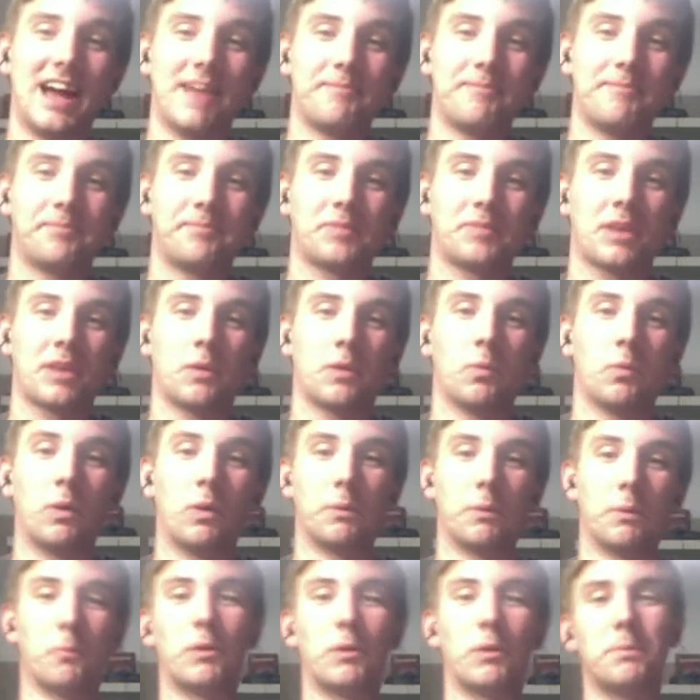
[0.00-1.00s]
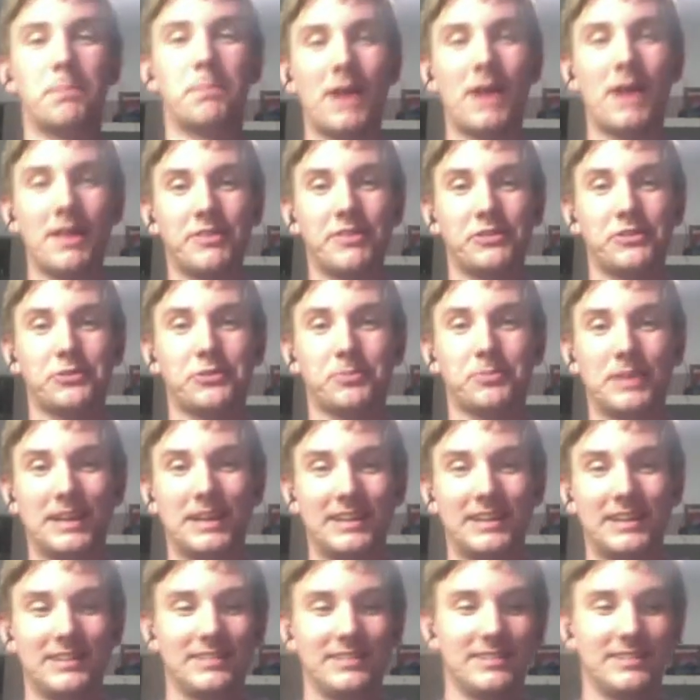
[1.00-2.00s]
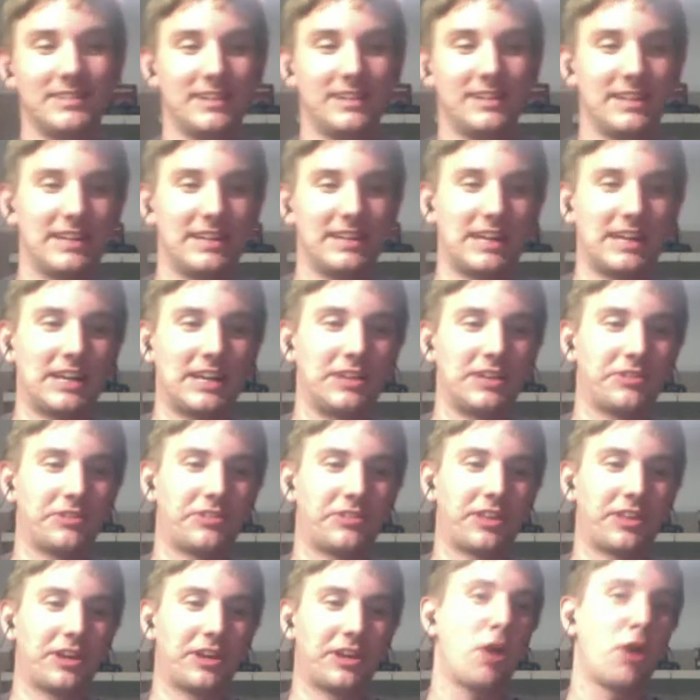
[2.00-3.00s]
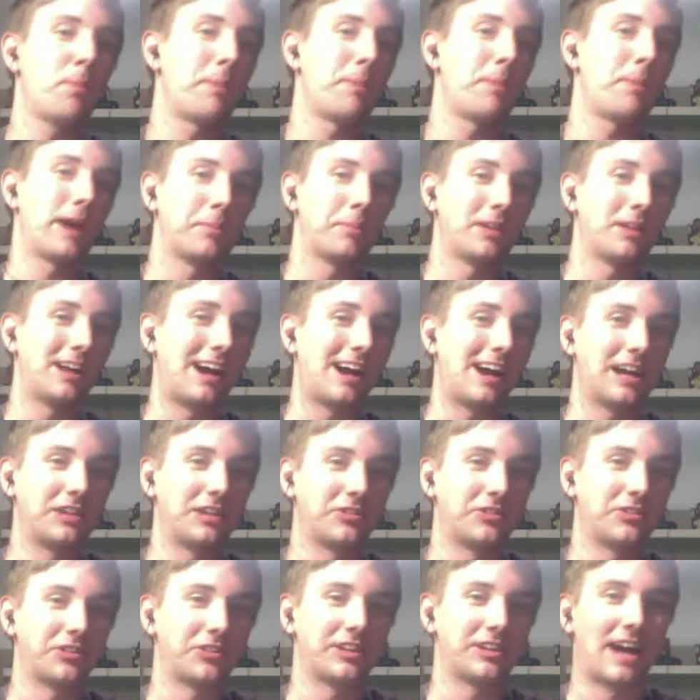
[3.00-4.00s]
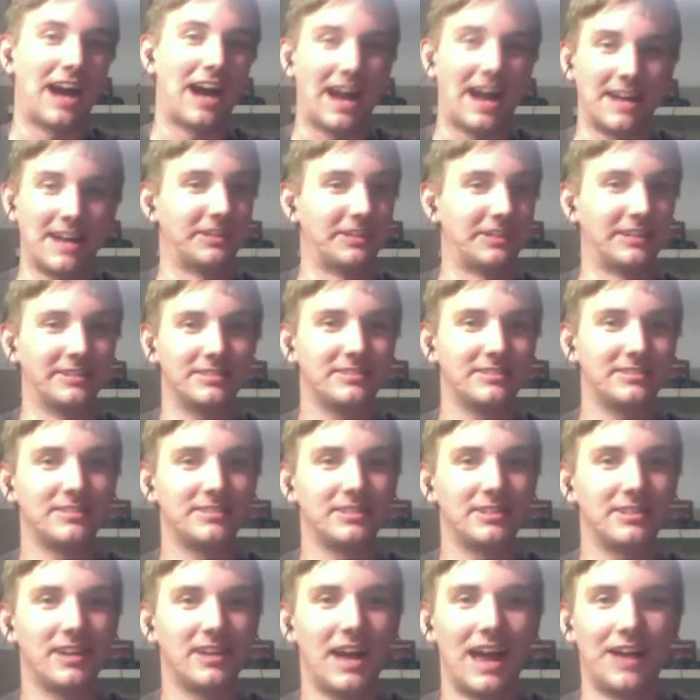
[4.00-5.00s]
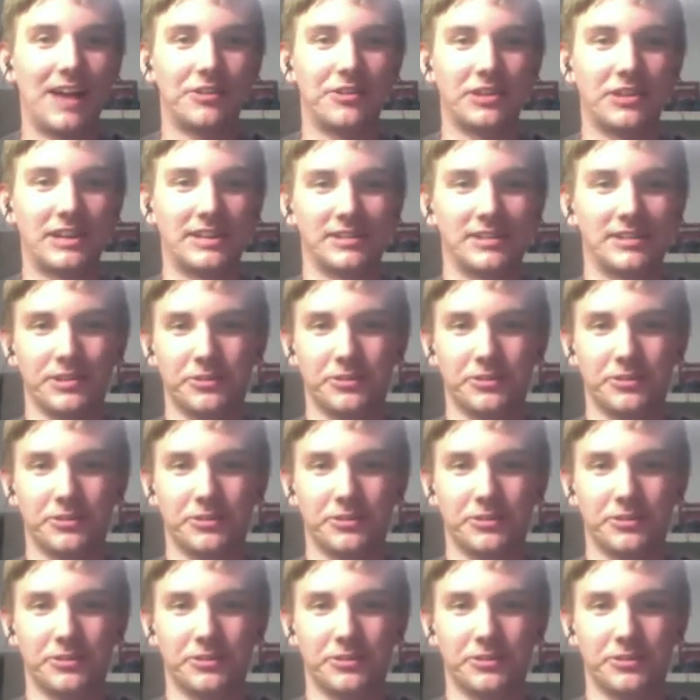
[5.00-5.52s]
What bothers me is they call Pamela Isley Ivy as a little kid.